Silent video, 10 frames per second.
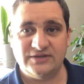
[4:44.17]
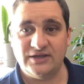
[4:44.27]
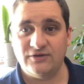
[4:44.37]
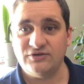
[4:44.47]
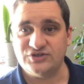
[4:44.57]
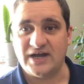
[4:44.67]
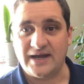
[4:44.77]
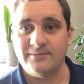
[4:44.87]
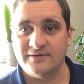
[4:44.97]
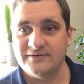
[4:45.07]
your
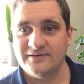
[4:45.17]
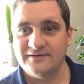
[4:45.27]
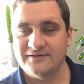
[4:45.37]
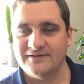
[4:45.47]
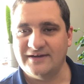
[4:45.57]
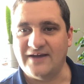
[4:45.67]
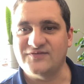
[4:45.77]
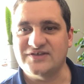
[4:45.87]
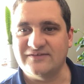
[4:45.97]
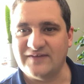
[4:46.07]
job of
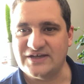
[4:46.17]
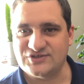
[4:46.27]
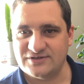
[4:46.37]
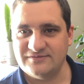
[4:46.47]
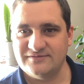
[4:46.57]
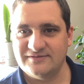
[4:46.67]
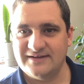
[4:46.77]
salvation